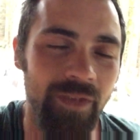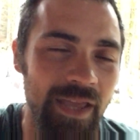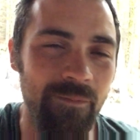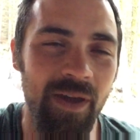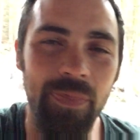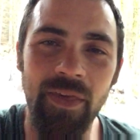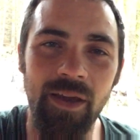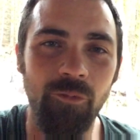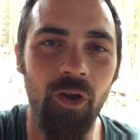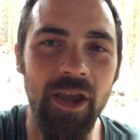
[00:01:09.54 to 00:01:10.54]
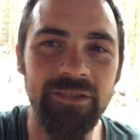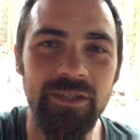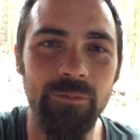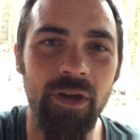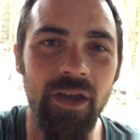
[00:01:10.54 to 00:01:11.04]
you might think I'm
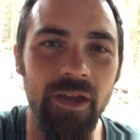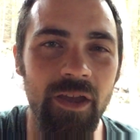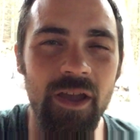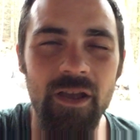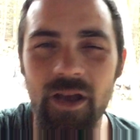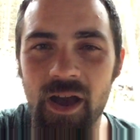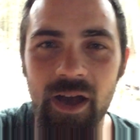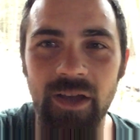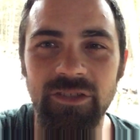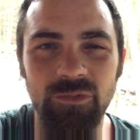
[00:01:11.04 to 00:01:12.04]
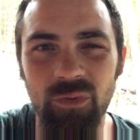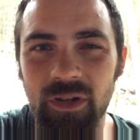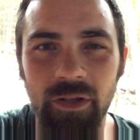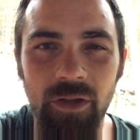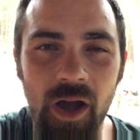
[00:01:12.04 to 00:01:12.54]
crazy, but I just
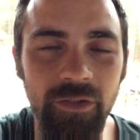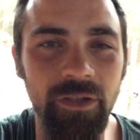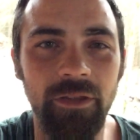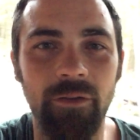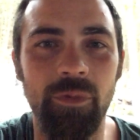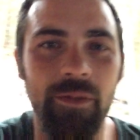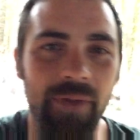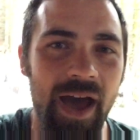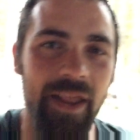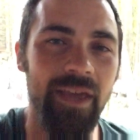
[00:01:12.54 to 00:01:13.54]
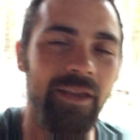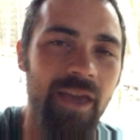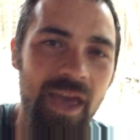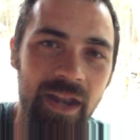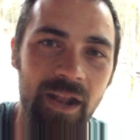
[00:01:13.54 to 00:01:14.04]
wanted to talk to you a little bit about it.
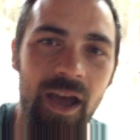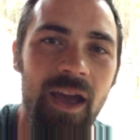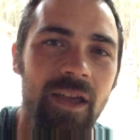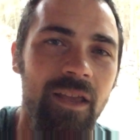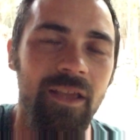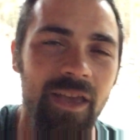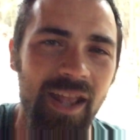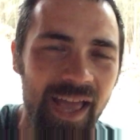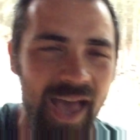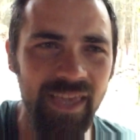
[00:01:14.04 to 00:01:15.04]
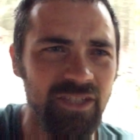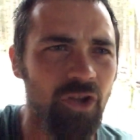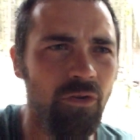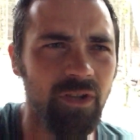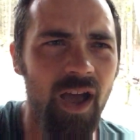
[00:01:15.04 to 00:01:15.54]
And I get
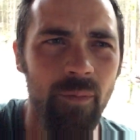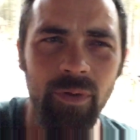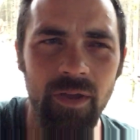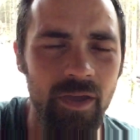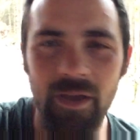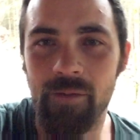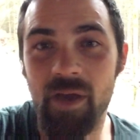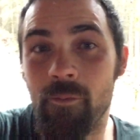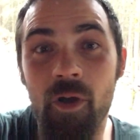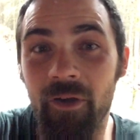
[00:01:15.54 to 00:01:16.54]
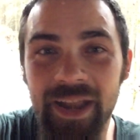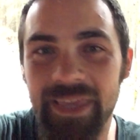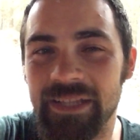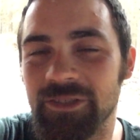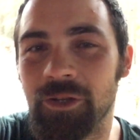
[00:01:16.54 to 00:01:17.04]
choked up. I mean, I'm already
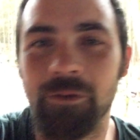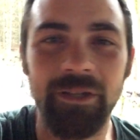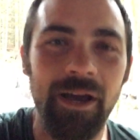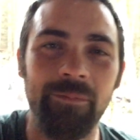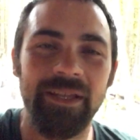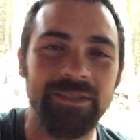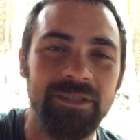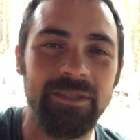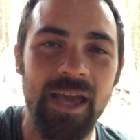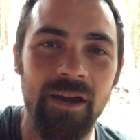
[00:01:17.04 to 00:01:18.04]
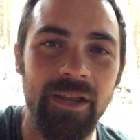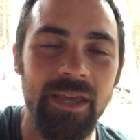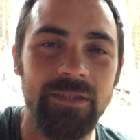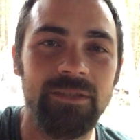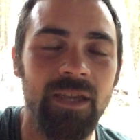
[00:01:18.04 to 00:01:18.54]
getting choked up. That's just how it
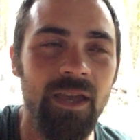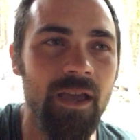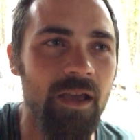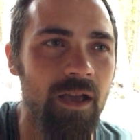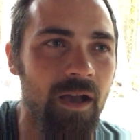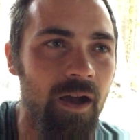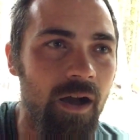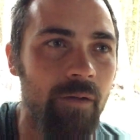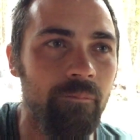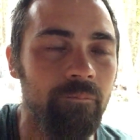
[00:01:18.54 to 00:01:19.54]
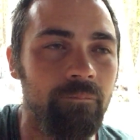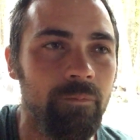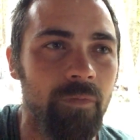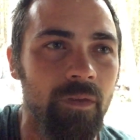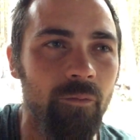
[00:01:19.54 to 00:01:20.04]
is.
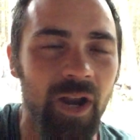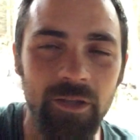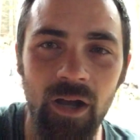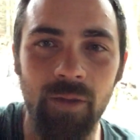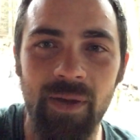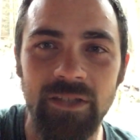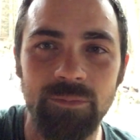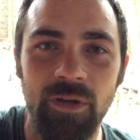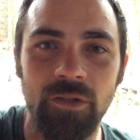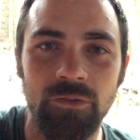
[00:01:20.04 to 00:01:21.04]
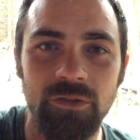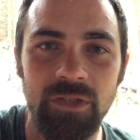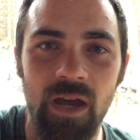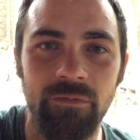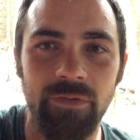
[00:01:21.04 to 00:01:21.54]
When I talk about spiritual
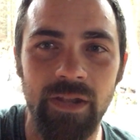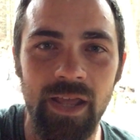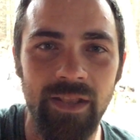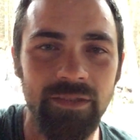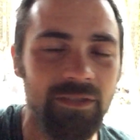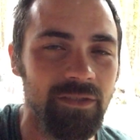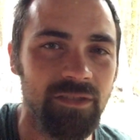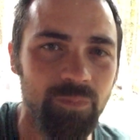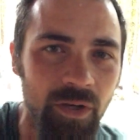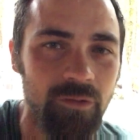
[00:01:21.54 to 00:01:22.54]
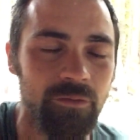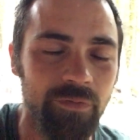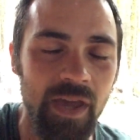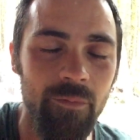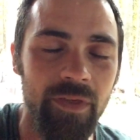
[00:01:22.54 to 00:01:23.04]
stuff. And this is a spiritual
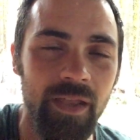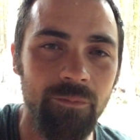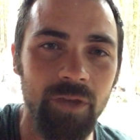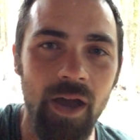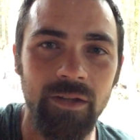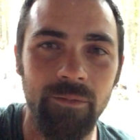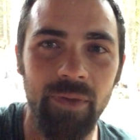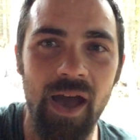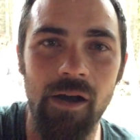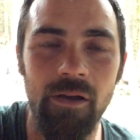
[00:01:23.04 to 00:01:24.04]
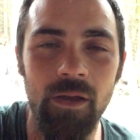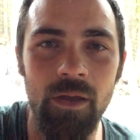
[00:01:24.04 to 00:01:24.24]
family that I'm talking about.